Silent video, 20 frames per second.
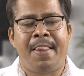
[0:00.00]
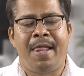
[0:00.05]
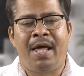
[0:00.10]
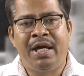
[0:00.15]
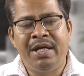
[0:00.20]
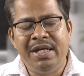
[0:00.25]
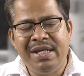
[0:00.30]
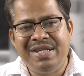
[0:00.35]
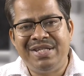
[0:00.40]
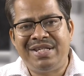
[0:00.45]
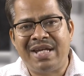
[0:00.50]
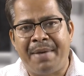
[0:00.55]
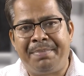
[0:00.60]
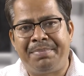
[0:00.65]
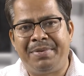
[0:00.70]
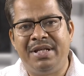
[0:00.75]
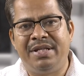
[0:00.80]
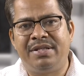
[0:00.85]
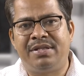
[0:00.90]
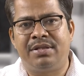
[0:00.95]
any
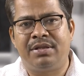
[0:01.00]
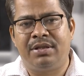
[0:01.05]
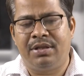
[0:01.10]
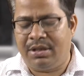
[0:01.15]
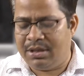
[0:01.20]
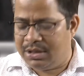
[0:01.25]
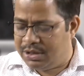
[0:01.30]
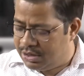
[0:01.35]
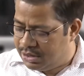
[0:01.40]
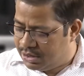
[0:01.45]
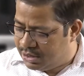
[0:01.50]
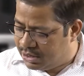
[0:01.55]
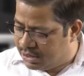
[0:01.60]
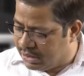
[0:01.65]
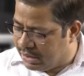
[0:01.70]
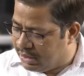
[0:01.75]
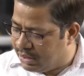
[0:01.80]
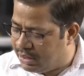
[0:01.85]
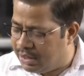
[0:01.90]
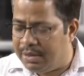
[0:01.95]
Japanese
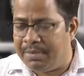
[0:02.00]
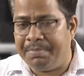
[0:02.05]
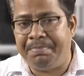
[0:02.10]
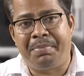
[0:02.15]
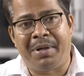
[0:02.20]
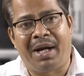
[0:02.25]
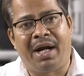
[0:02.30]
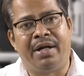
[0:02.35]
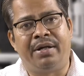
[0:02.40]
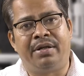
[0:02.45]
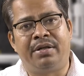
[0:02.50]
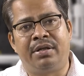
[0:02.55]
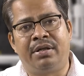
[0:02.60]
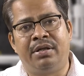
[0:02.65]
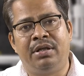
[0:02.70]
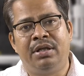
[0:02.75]
uh, plant,